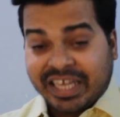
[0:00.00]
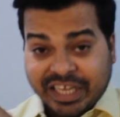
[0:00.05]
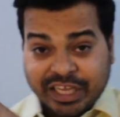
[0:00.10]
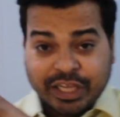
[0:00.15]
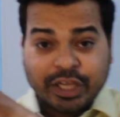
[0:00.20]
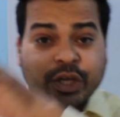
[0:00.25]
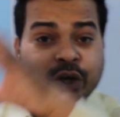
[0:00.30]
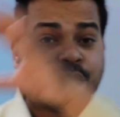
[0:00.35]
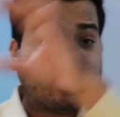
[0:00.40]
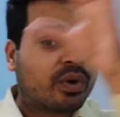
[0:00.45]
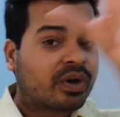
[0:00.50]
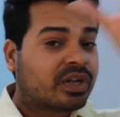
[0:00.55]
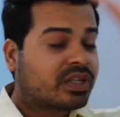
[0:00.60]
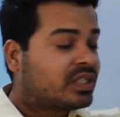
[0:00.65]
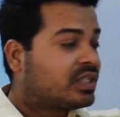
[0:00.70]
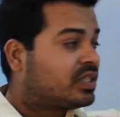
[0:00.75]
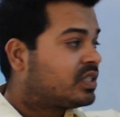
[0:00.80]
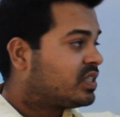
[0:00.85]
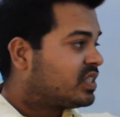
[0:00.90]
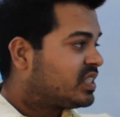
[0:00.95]
Your
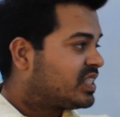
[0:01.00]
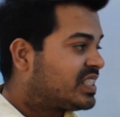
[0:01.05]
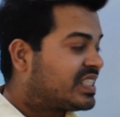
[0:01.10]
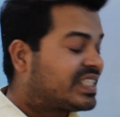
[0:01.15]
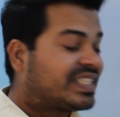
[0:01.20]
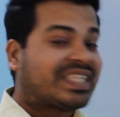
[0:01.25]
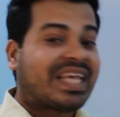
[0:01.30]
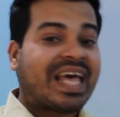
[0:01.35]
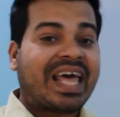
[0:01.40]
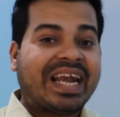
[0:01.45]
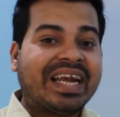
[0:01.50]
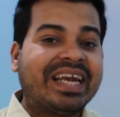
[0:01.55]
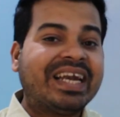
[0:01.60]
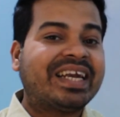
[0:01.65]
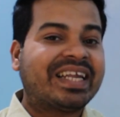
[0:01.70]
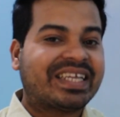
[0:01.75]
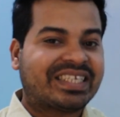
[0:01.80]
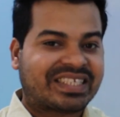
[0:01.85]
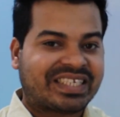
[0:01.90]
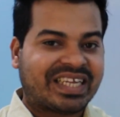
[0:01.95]

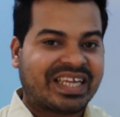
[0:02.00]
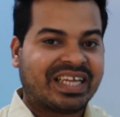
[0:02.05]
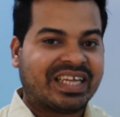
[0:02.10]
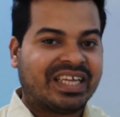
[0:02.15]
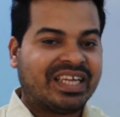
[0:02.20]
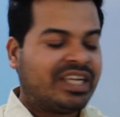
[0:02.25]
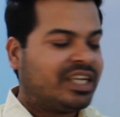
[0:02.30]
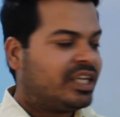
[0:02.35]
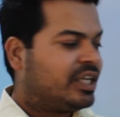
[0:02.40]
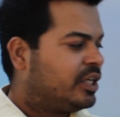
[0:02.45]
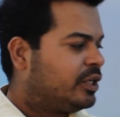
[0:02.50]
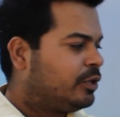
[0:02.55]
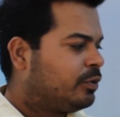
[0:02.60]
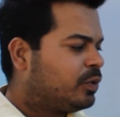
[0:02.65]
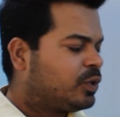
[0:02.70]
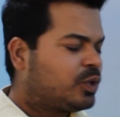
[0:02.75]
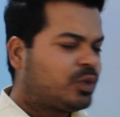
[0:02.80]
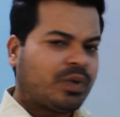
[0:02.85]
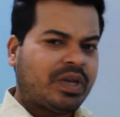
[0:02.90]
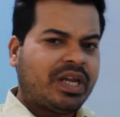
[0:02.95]
sanity testing
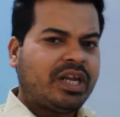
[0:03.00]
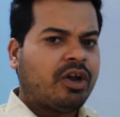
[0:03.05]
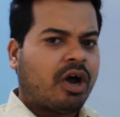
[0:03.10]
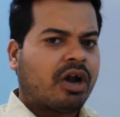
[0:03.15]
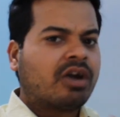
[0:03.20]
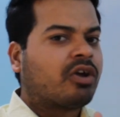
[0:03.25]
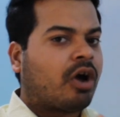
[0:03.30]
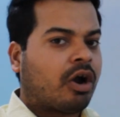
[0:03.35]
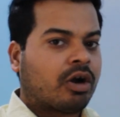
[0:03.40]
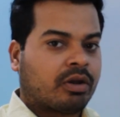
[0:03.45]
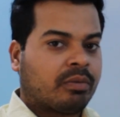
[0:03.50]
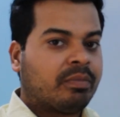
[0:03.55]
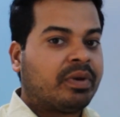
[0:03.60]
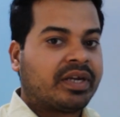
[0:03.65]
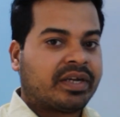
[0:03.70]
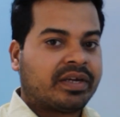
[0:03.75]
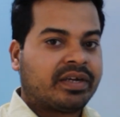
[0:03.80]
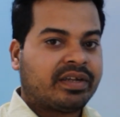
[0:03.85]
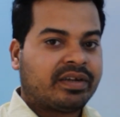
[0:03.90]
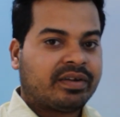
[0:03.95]
usually not
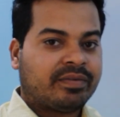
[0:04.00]
automated.